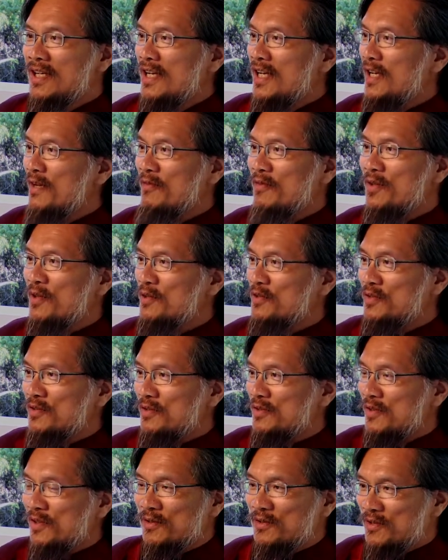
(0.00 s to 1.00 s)
Even those
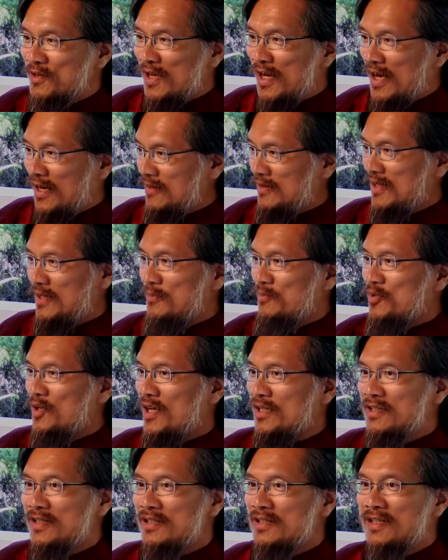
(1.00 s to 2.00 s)
are, outline
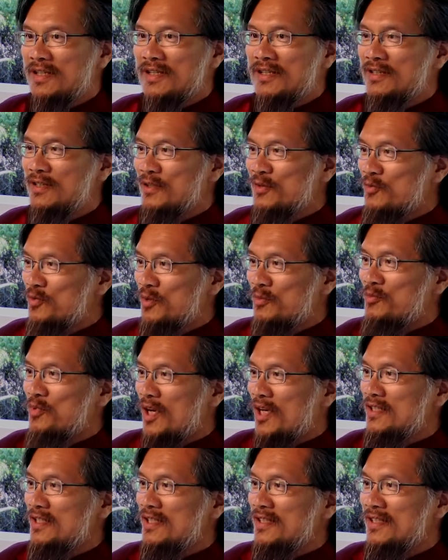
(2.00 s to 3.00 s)
processing, there's word
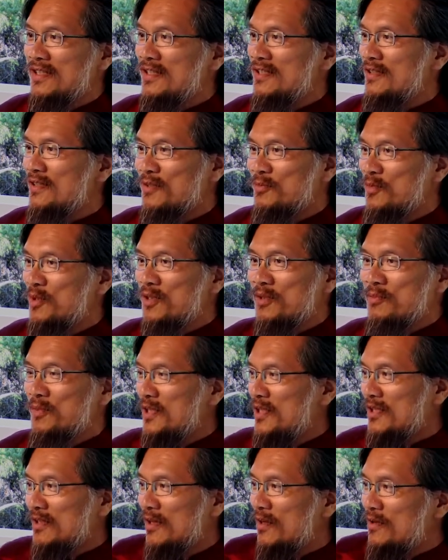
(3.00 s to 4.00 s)
processing, there's
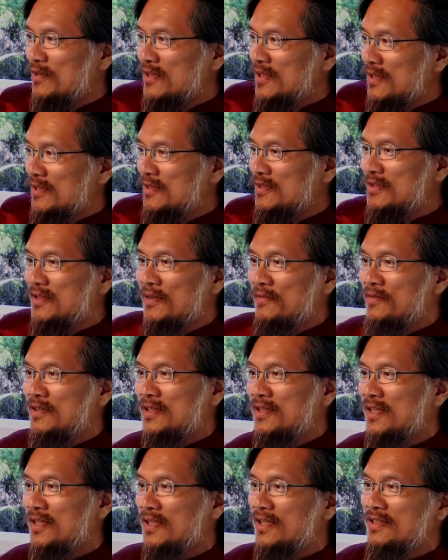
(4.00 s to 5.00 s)
multimedia, all the other stuff
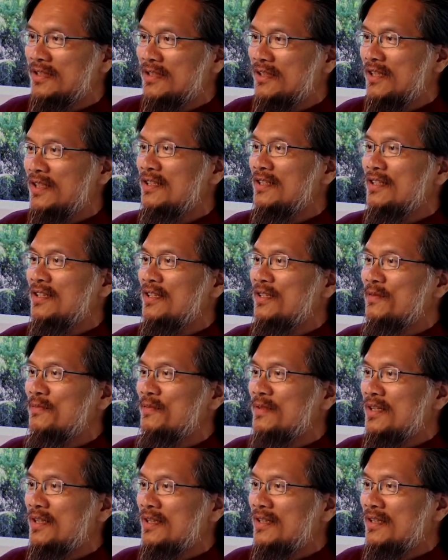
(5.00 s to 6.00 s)
that uh, there's a litany
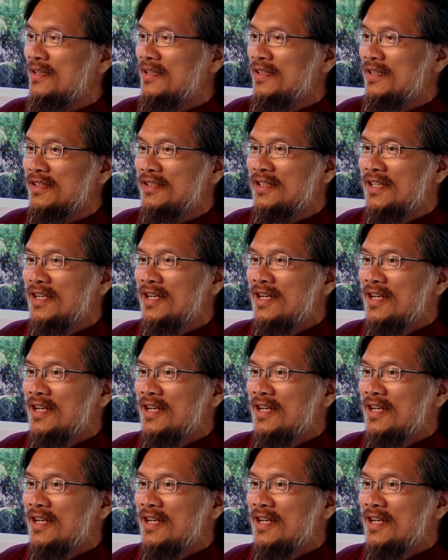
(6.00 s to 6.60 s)
of uh, things.